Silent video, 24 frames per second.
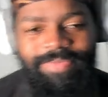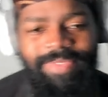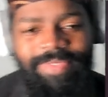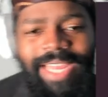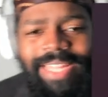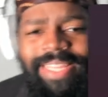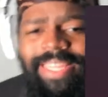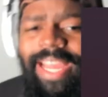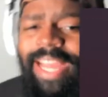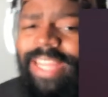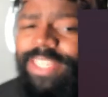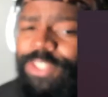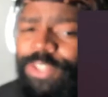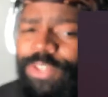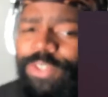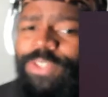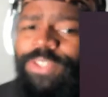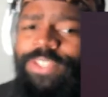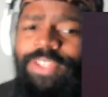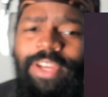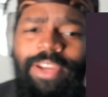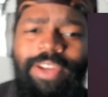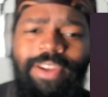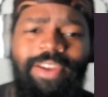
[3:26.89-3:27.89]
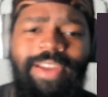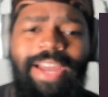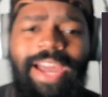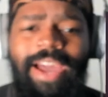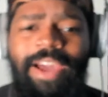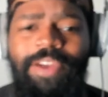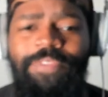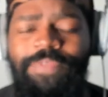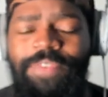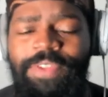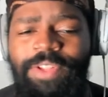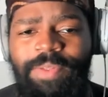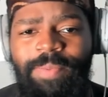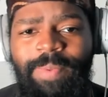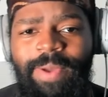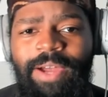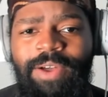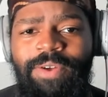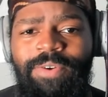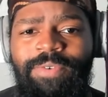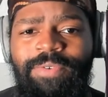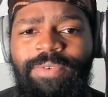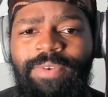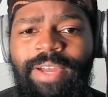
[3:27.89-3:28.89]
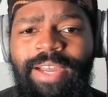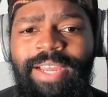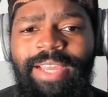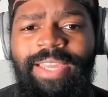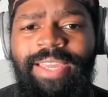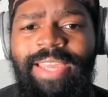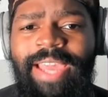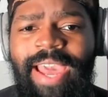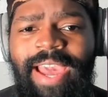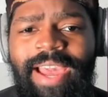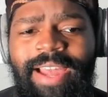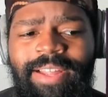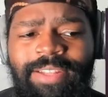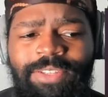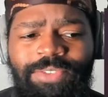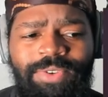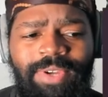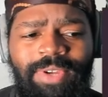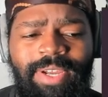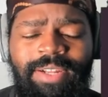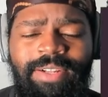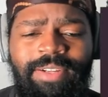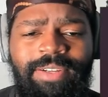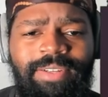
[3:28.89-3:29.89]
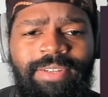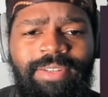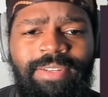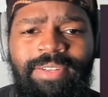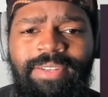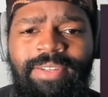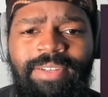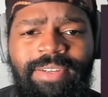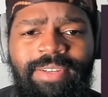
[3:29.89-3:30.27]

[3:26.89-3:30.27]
I th I told y'all how I feel about a guy trying to